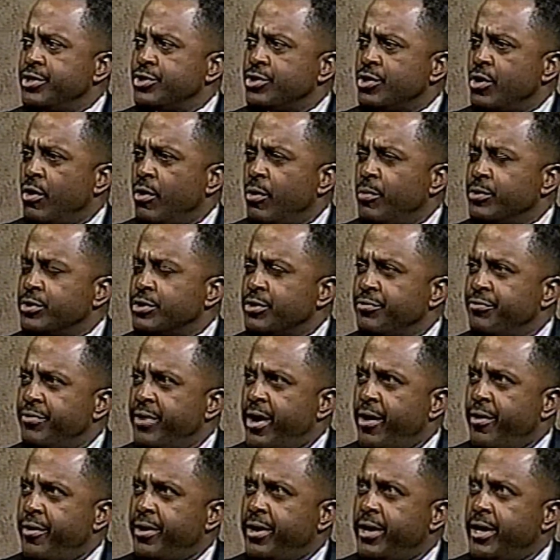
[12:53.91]
So it was a
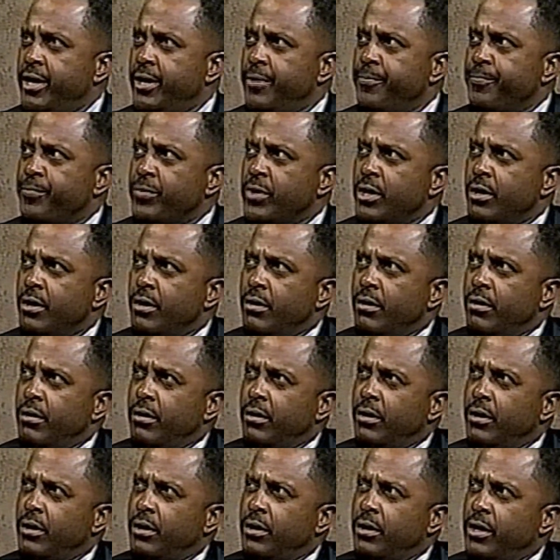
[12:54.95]
very
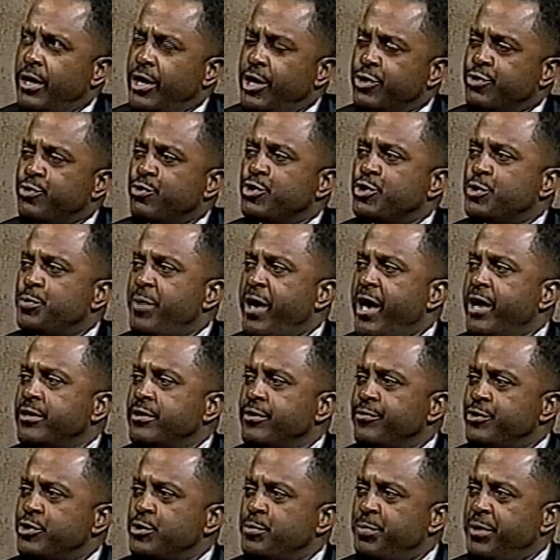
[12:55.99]

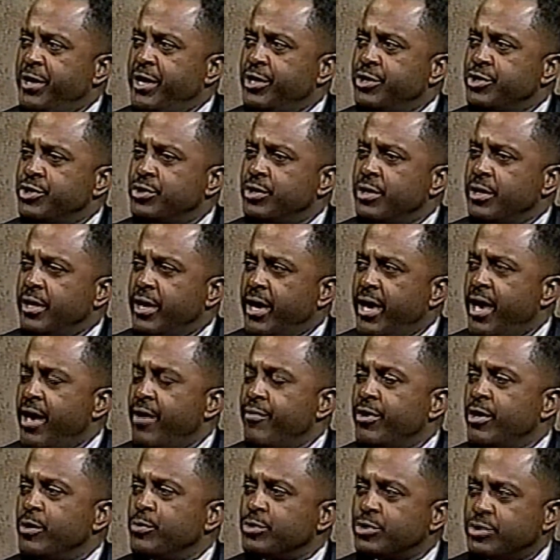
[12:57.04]
introspective speech to
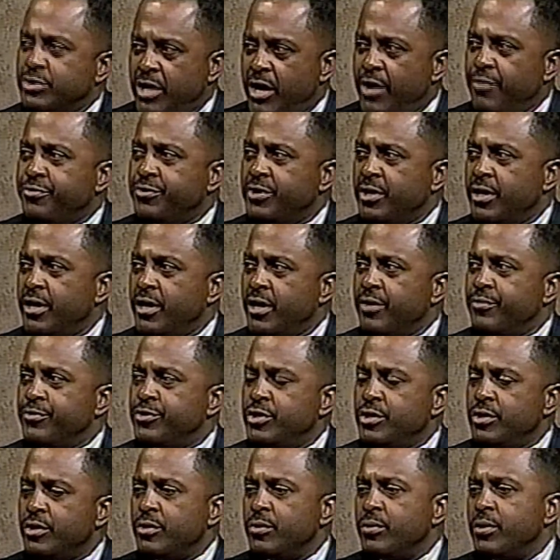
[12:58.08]
give, and it was tough to give
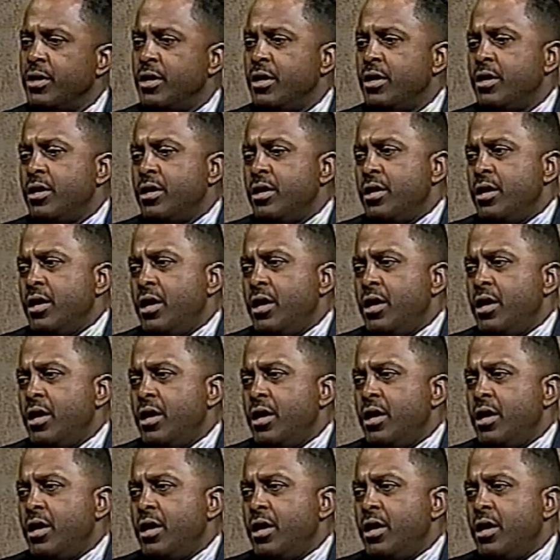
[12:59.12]
too.